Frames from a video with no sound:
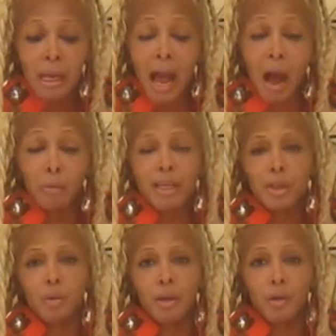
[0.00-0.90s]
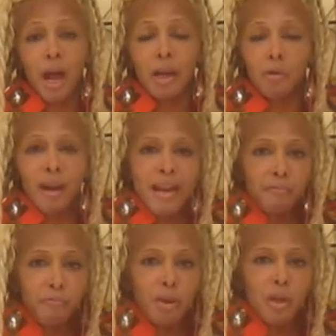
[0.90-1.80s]
I went to a, a great,
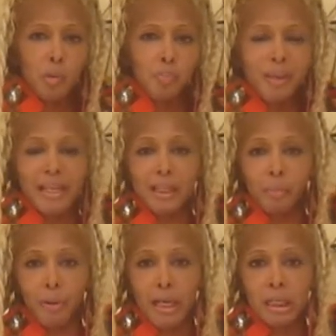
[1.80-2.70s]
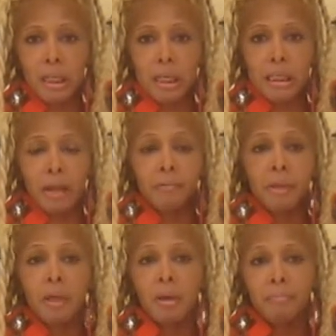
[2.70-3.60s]
real big depression and stuff
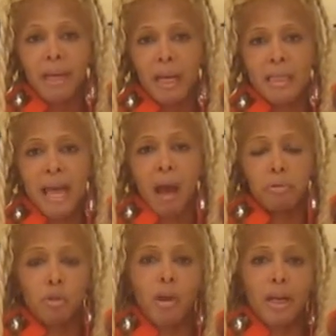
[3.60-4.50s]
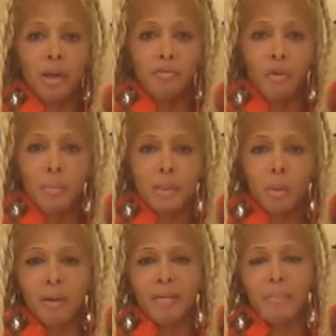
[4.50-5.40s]
because I was trying to conform to
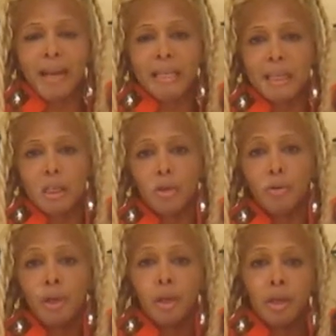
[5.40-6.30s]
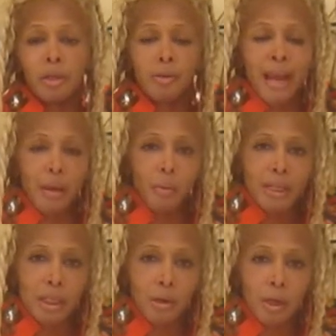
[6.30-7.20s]
what everybody said. That you can't wear
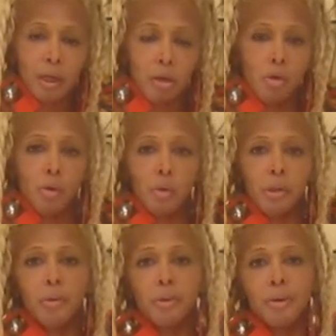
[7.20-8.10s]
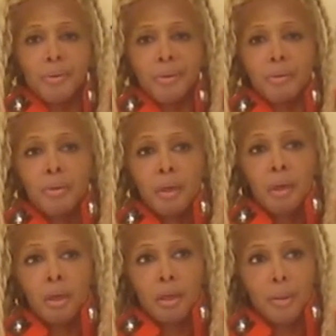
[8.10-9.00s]
certain clothes. You, you, you,
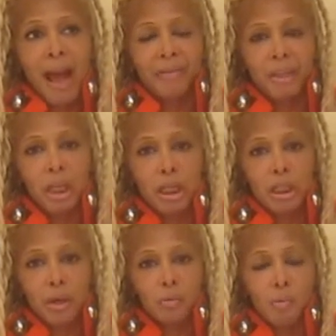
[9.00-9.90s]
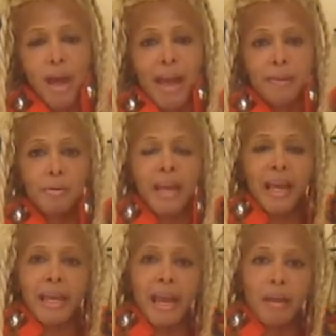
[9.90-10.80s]
you have to look a certain way. You
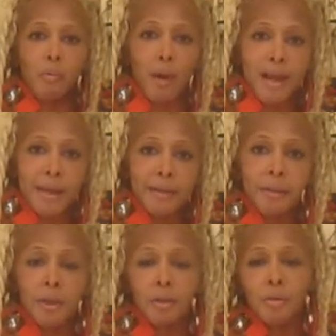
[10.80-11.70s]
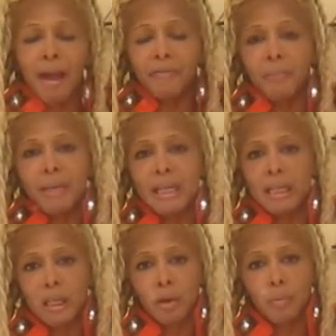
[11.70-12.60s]
can't gain weight. You have to be this
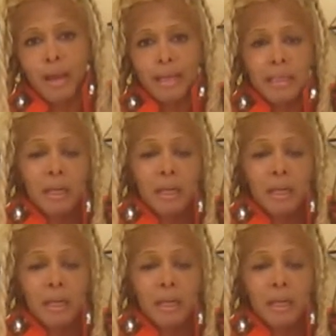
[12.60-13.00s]
certain way.